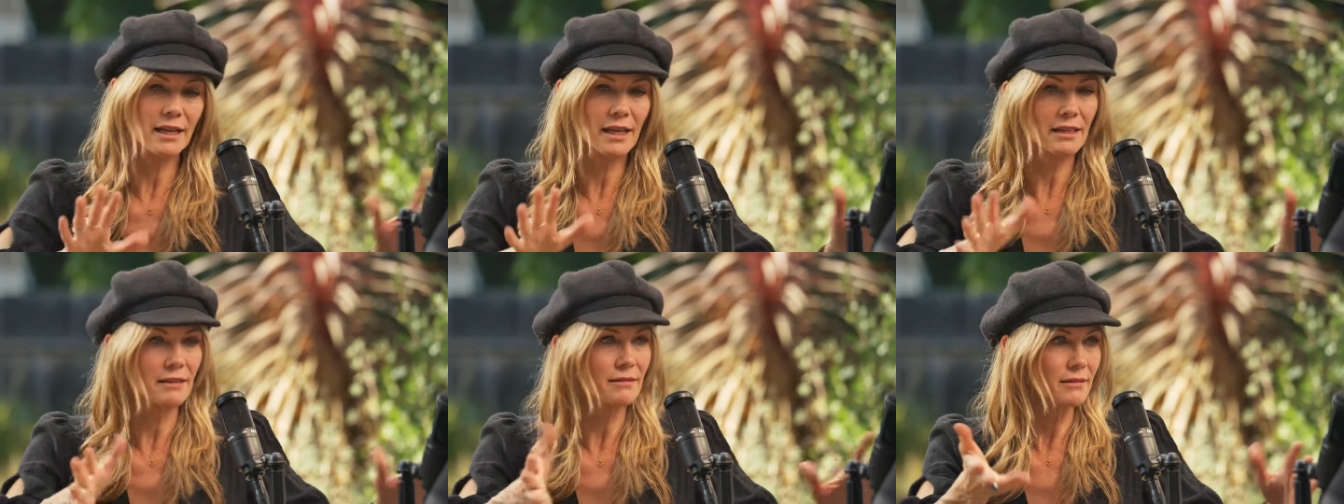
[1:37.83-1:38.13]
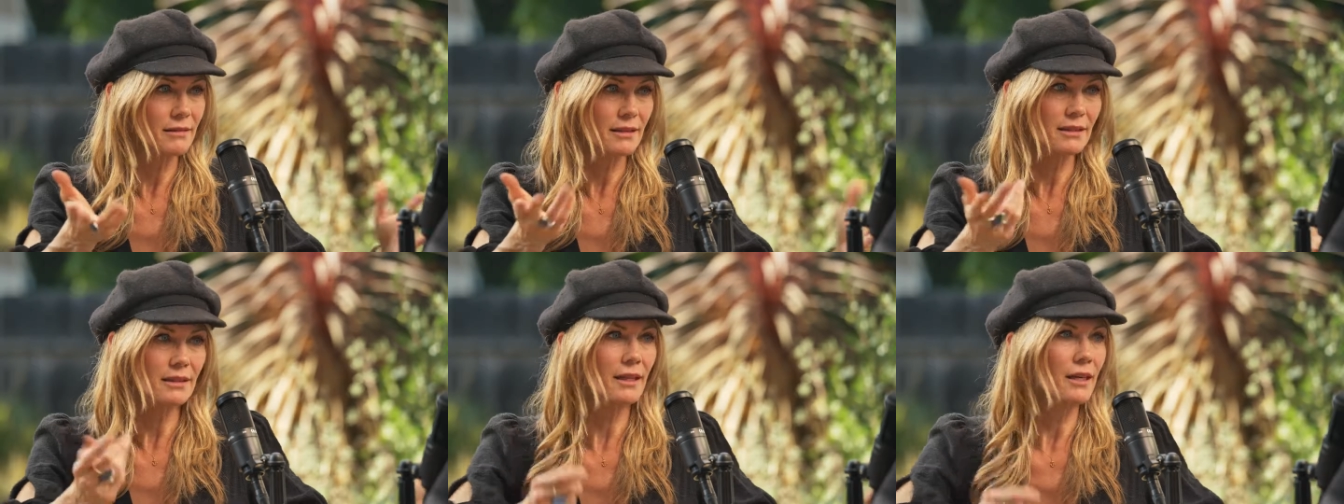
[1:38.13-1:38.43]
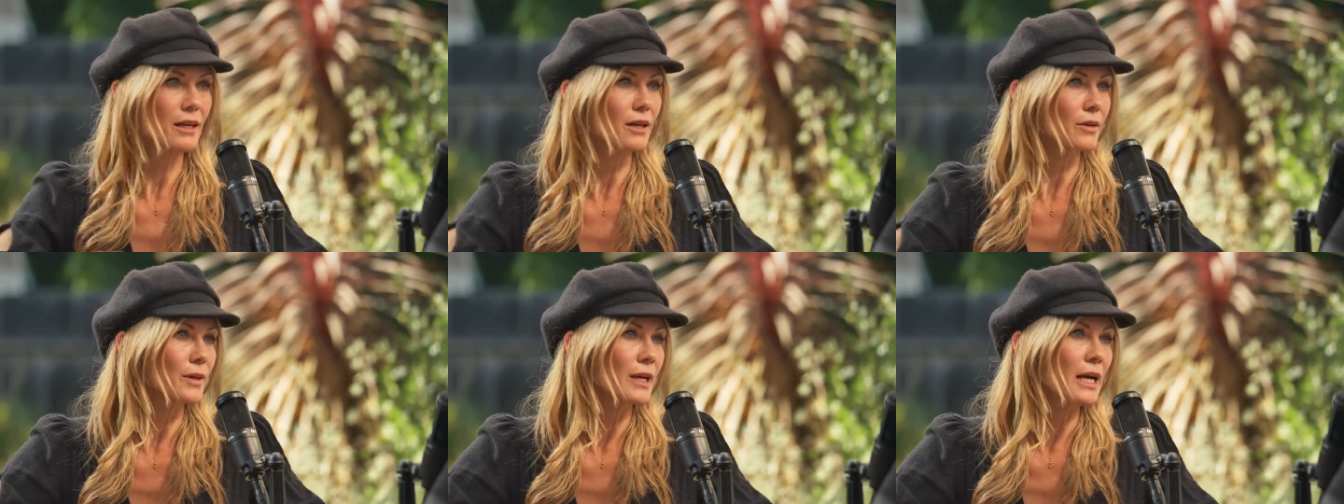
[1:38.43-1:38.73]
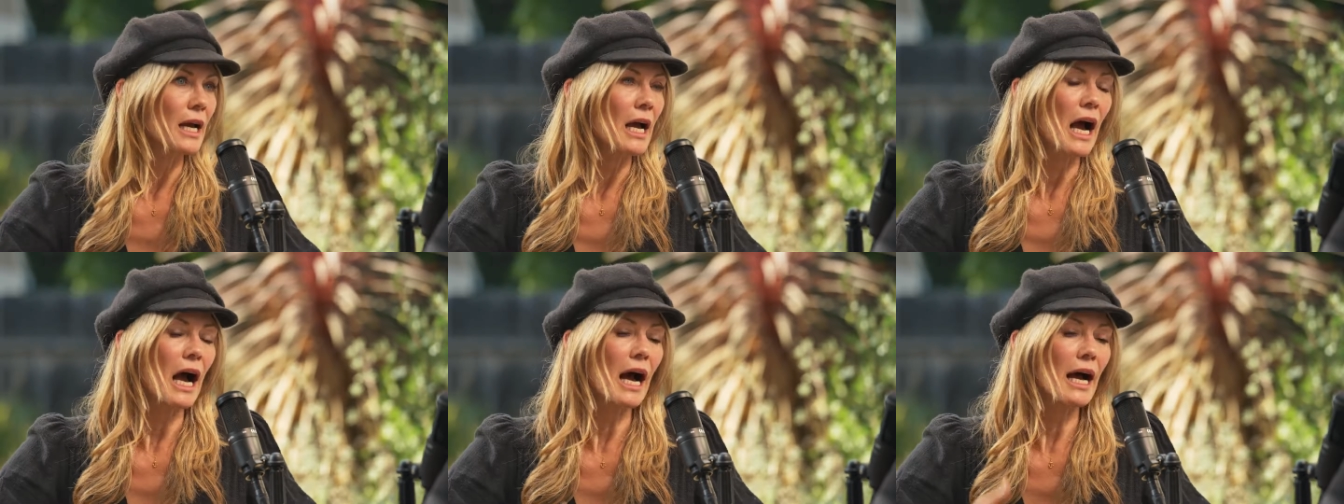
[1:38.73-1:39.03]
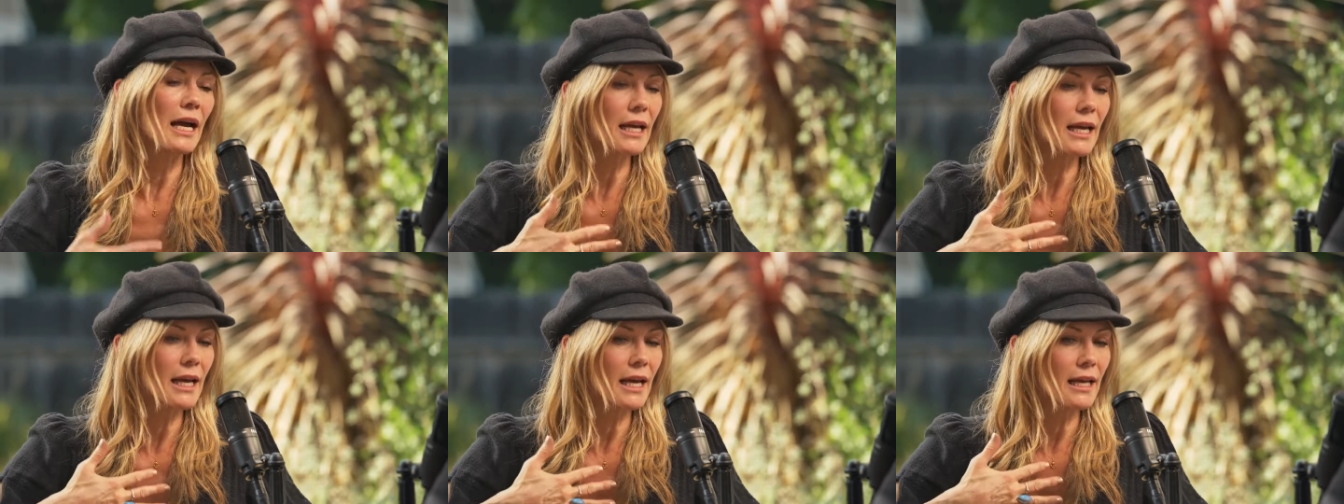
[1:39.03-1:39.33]
And you know,
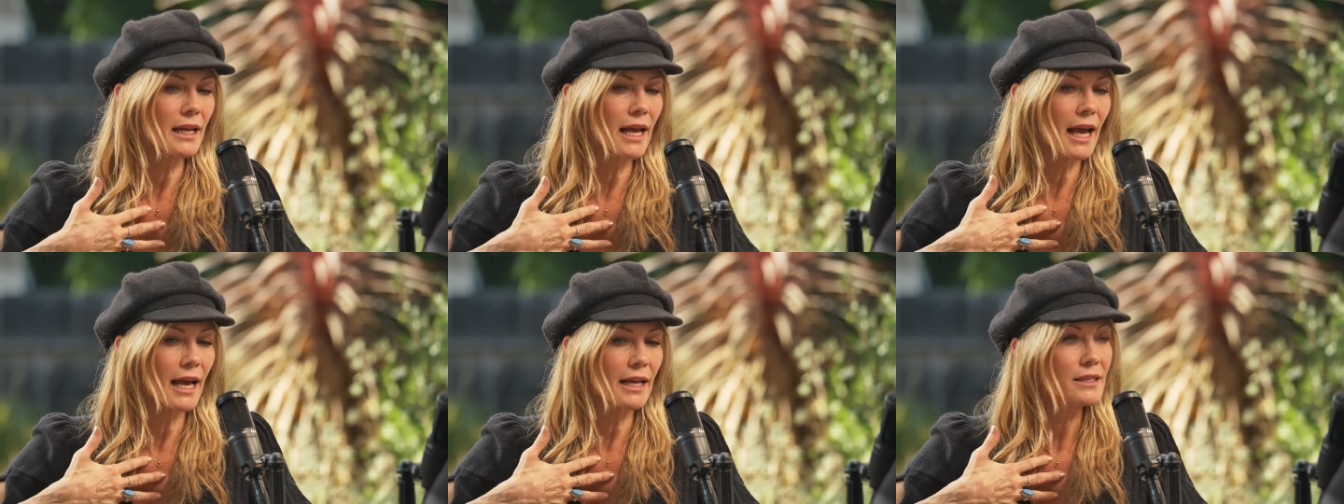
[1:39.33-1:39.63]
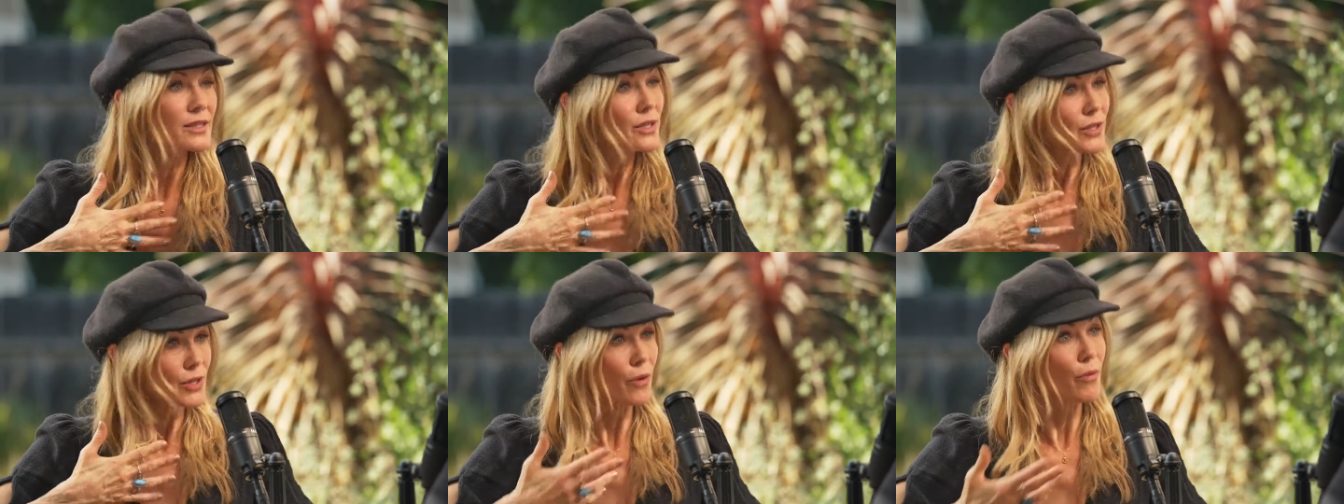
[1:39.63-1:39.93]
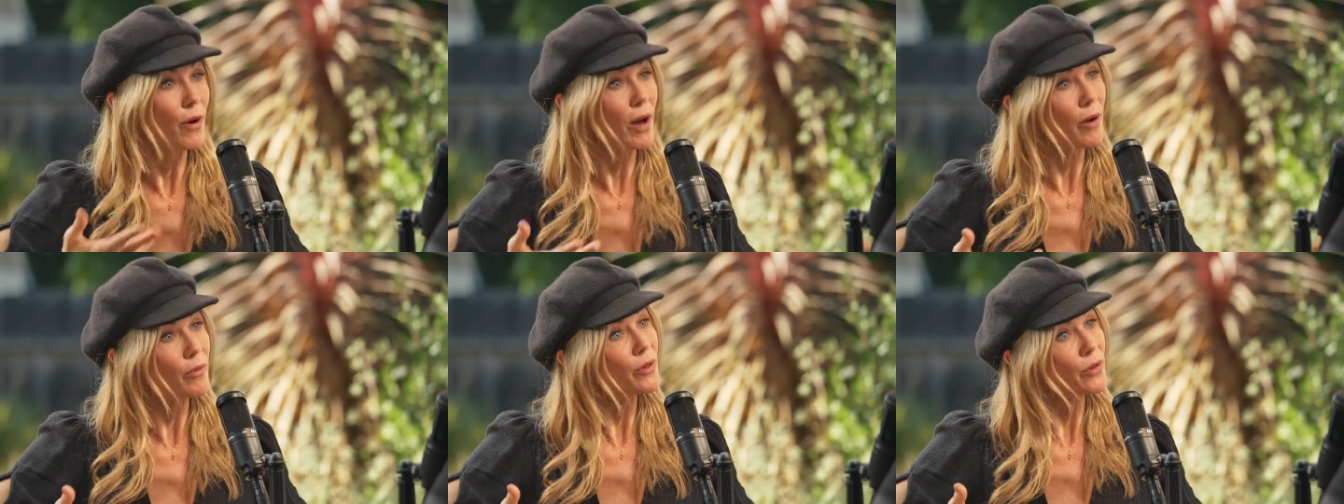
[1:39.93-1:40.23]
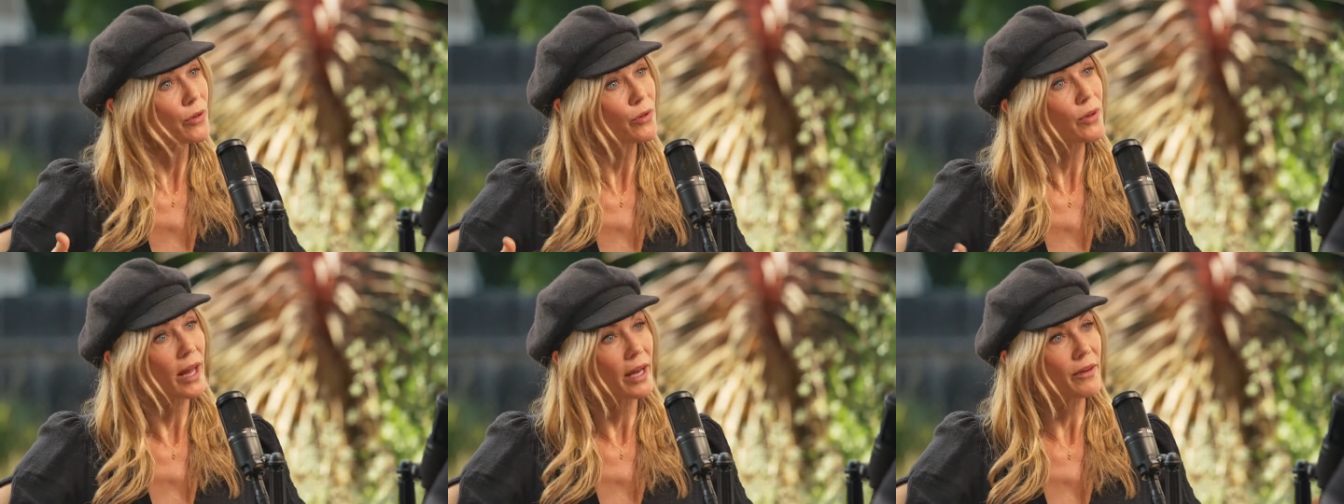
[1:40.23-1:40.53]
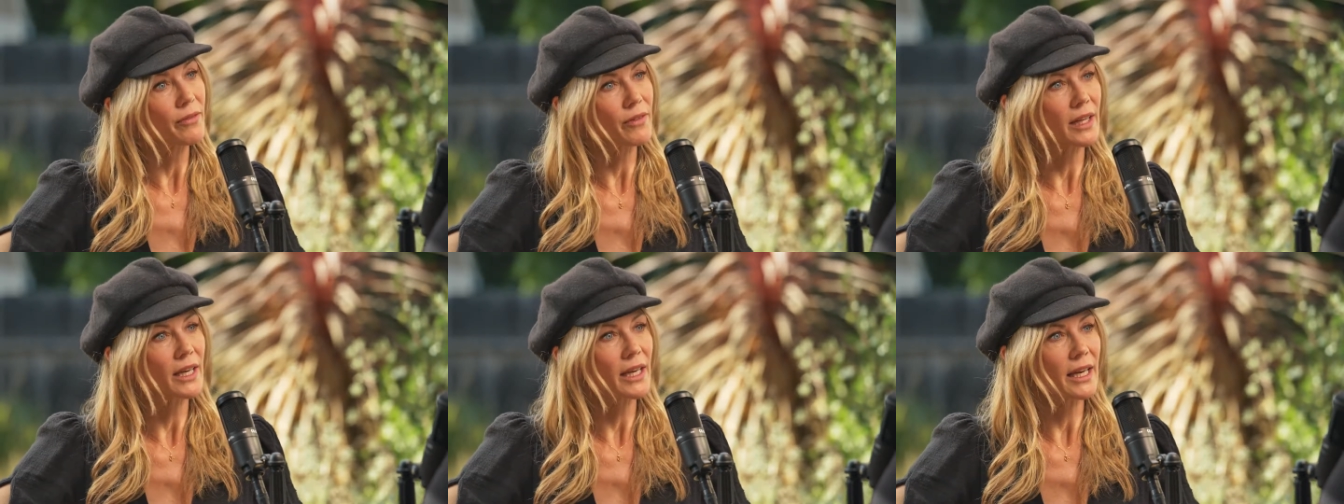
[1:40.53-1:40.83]
and so I went through
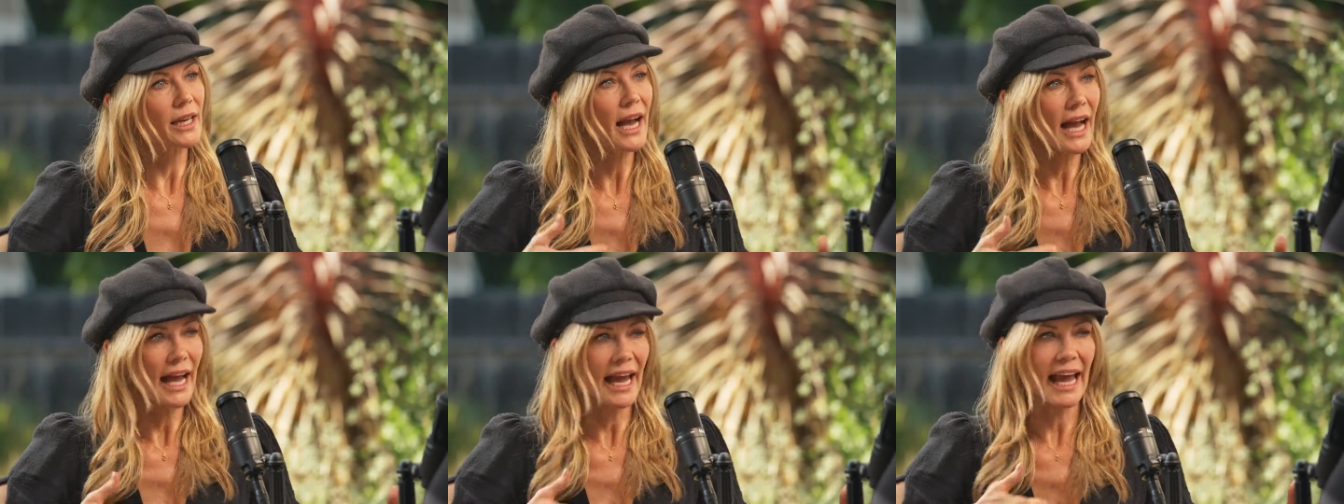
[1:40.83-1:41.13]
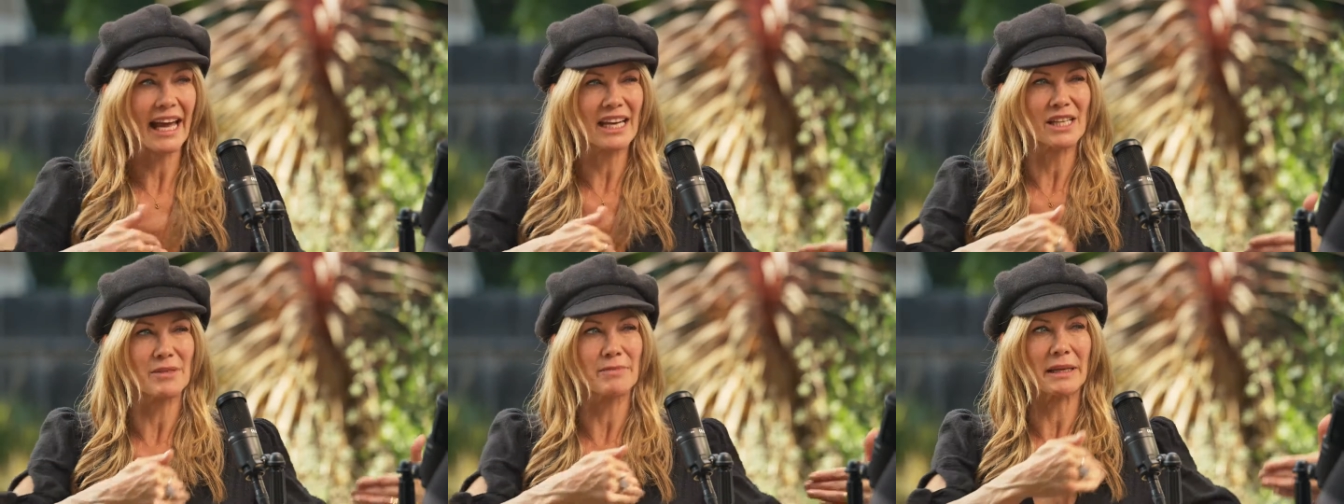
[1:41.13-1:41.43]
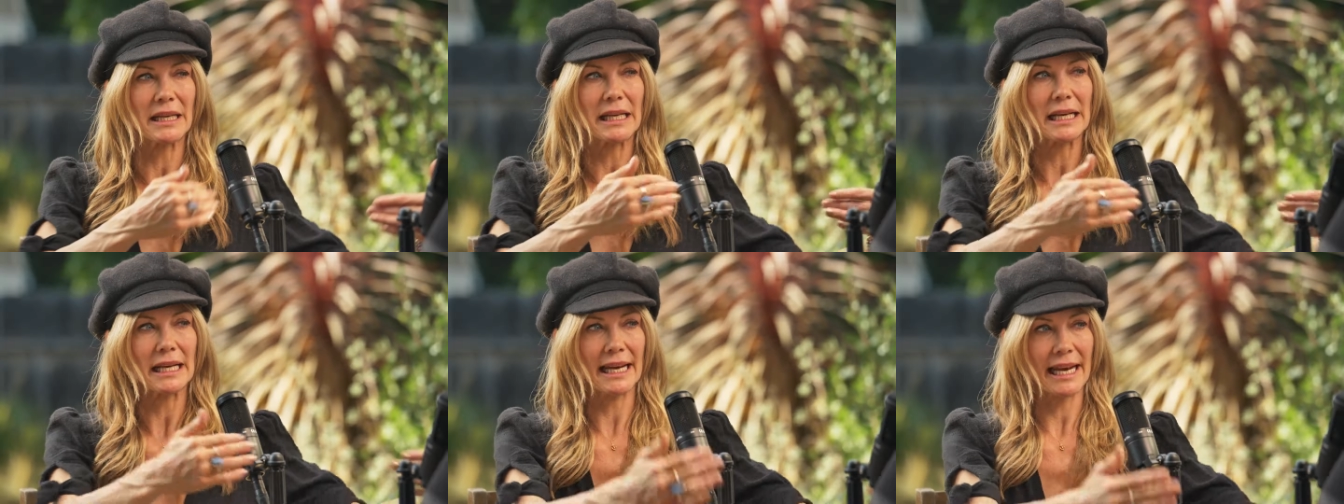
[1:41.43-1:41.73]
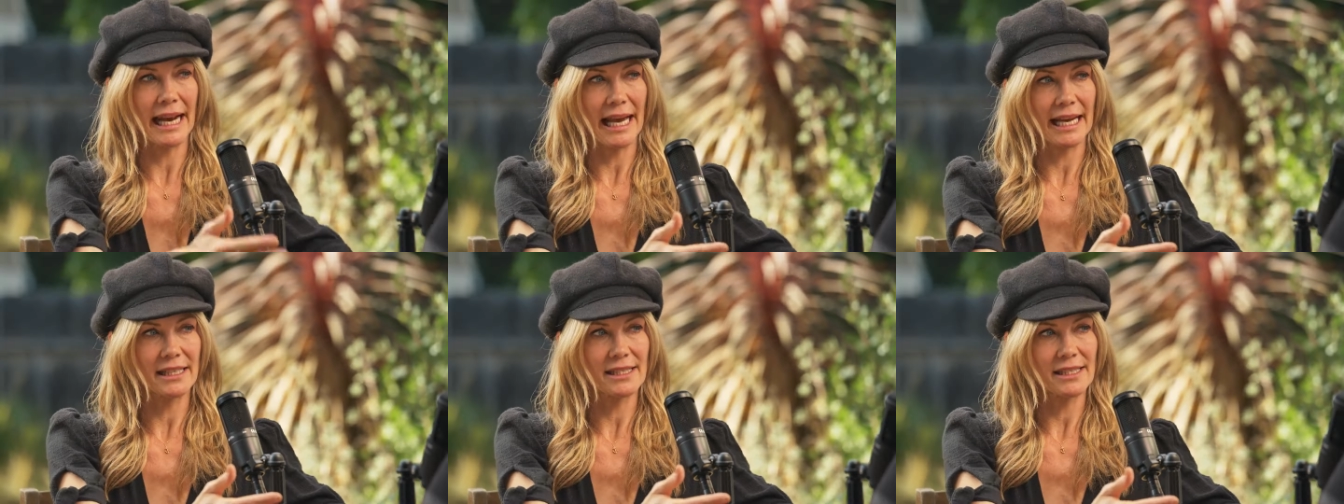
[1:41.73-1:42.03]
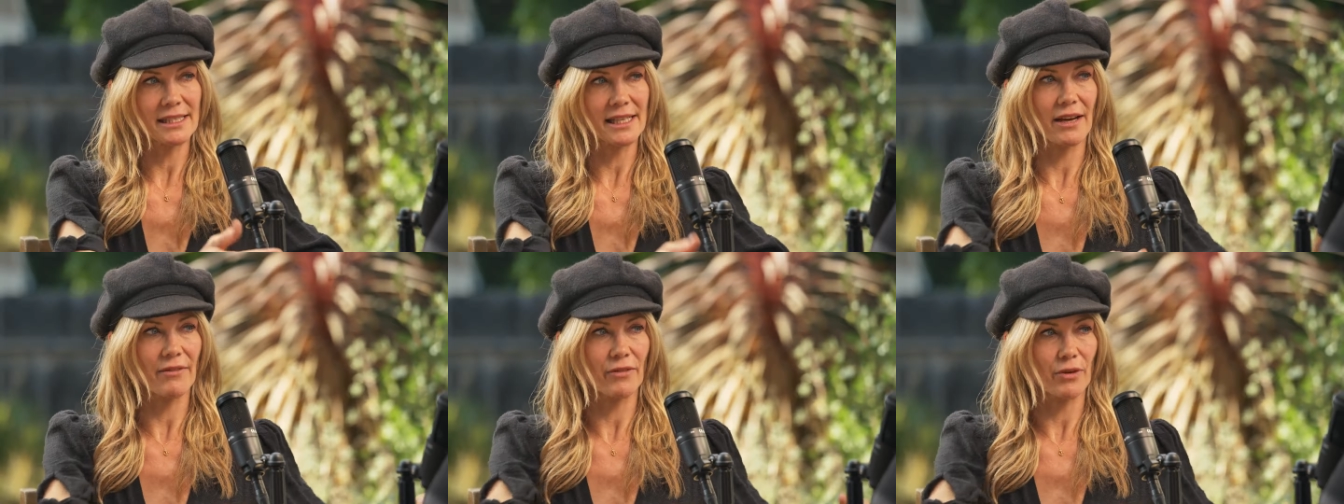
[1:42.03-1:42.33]
life thinking I had to be
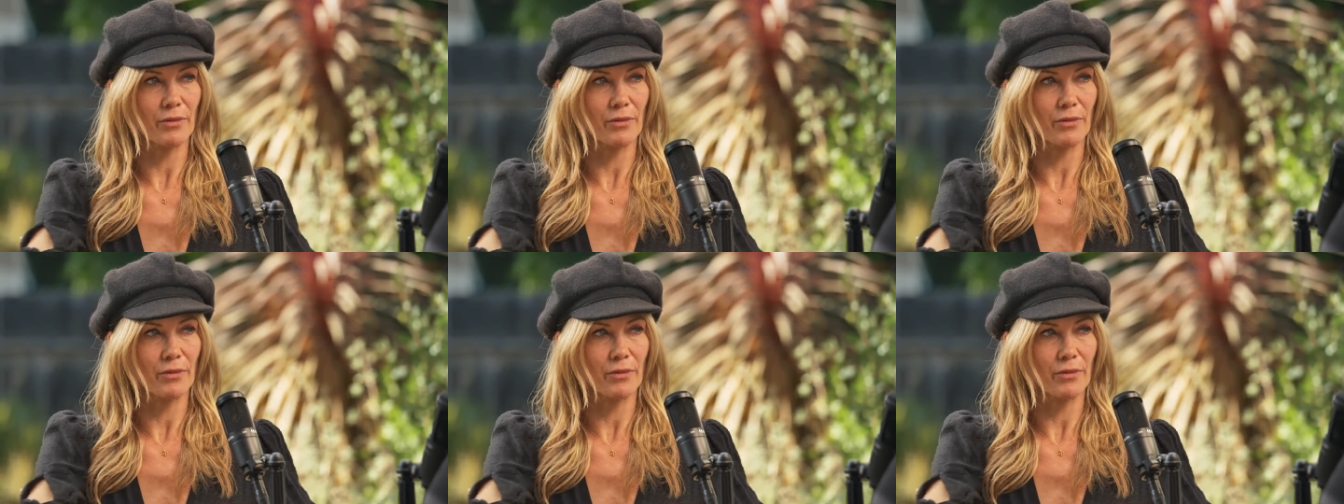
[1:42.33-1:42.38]
nice to